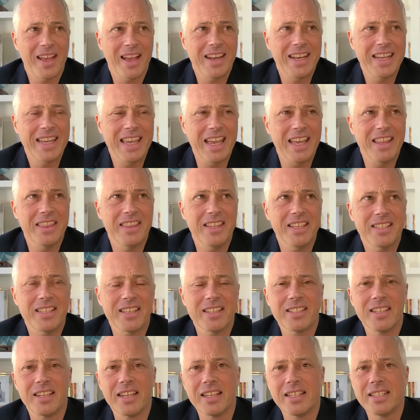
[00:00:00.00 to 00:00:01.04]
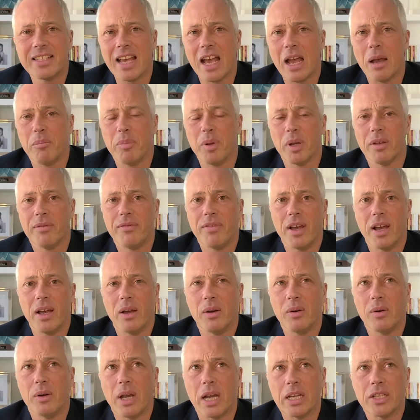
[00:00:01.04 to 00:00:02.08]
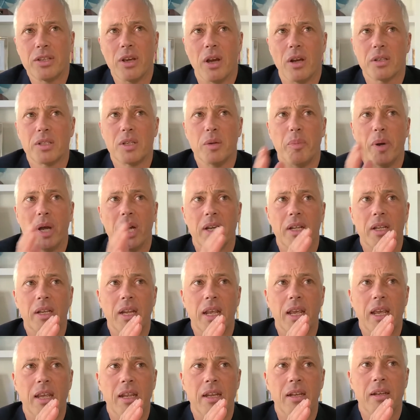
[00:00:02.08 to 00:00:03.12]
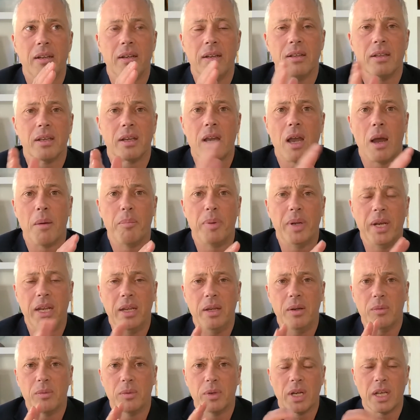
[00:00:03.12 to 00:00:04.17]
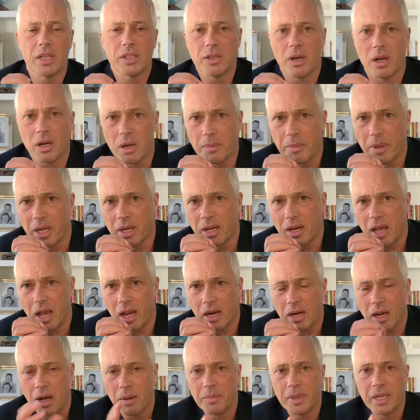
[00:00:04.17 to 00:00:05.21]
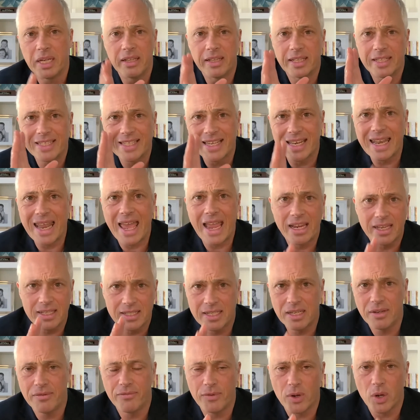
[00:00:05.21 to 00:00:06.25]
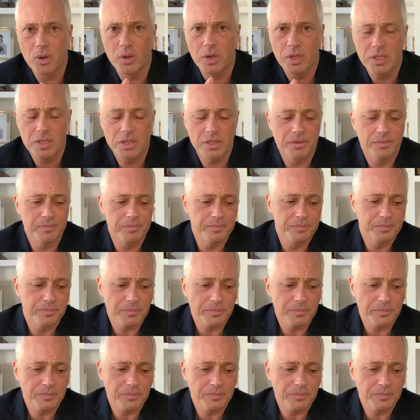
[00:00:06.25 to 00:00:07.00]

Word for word: and again, this is an example of, I talked about it in the company when I talk about a company that's legacy focused.